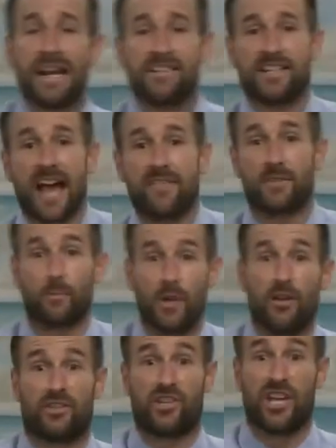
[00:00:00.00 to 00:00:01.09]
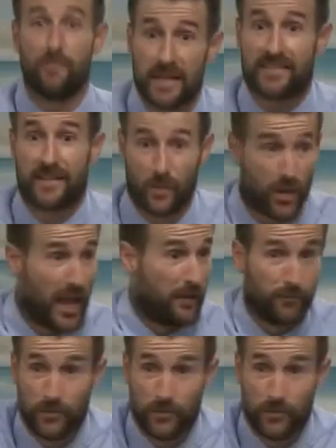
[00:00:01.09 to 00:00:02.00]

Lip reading: have some real achievements in your life